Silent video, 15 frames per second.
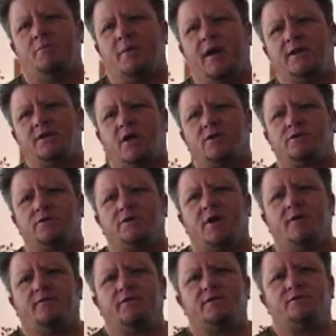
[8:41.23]
My doctor's
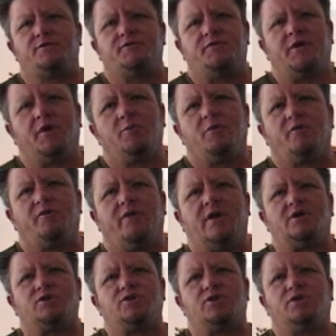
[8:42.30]
office was very
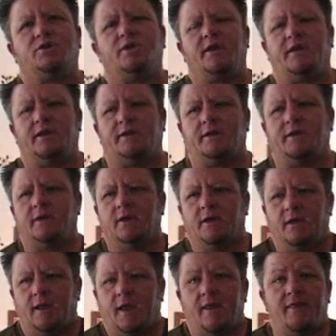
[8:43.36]
professional,
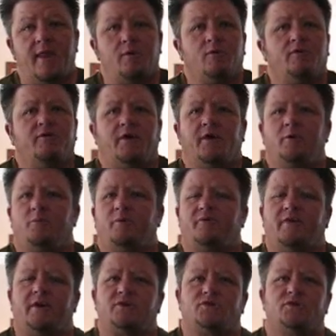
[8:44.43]
and they were very
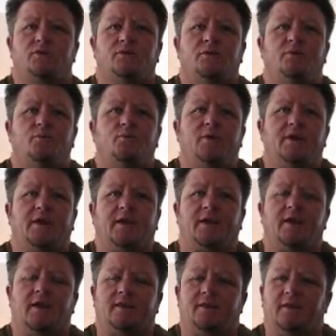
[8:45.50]
professional when
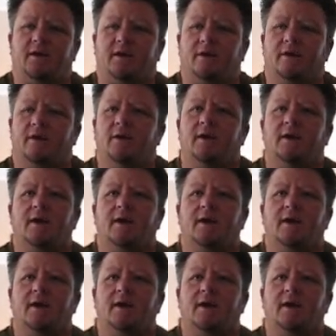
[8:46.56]
I got there.